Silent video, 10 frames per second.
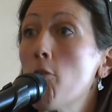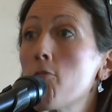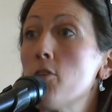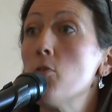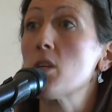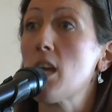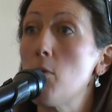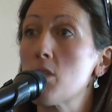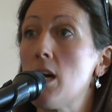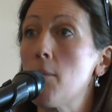of food
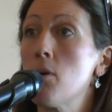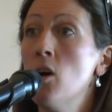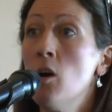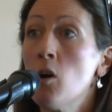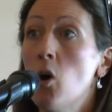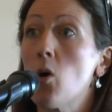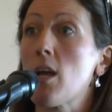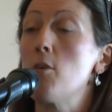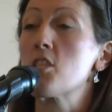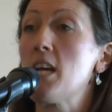goes up or
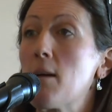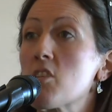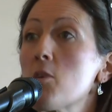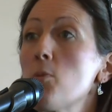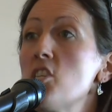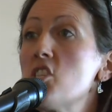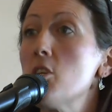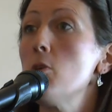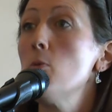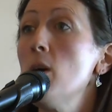goes down. So we
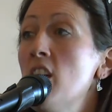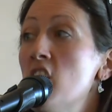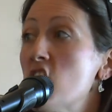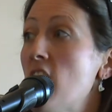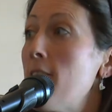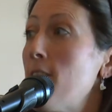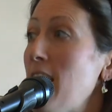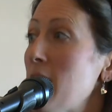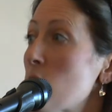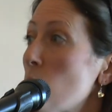do share
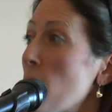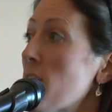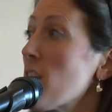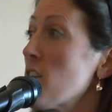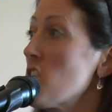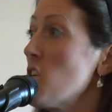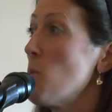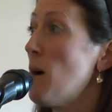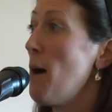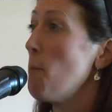values with the
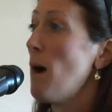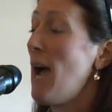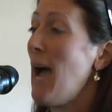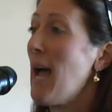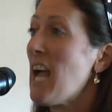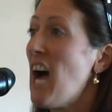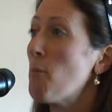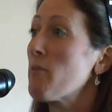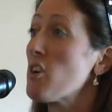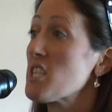consumer, and
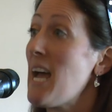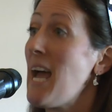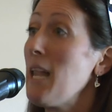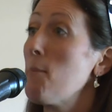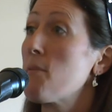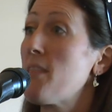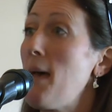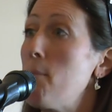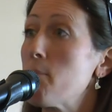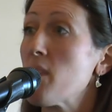we've got to help
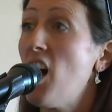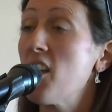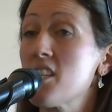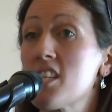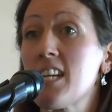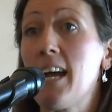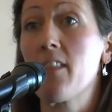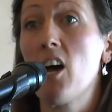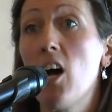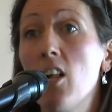them
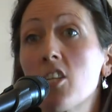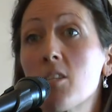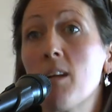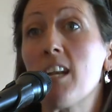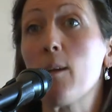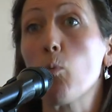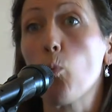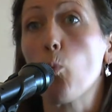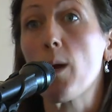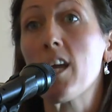understand that
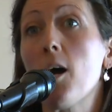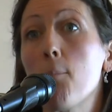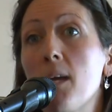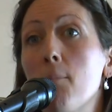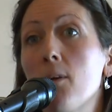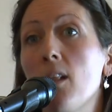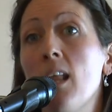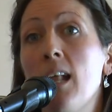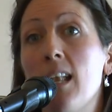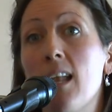ultimately we are
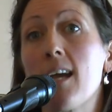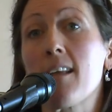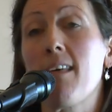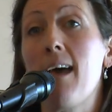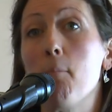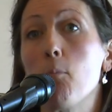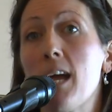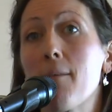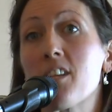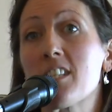people like them.
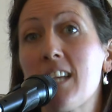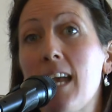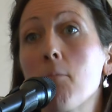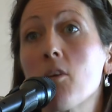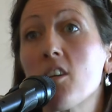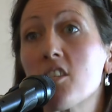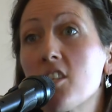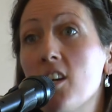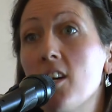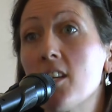We have the same
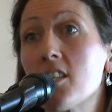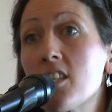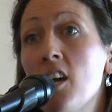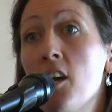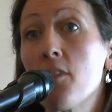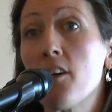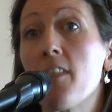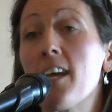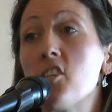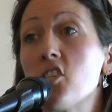concerns
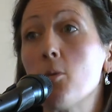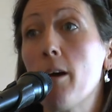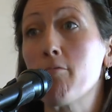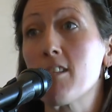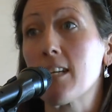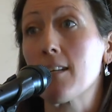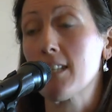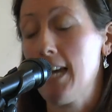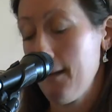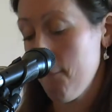that they do every
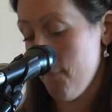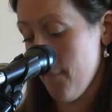single day.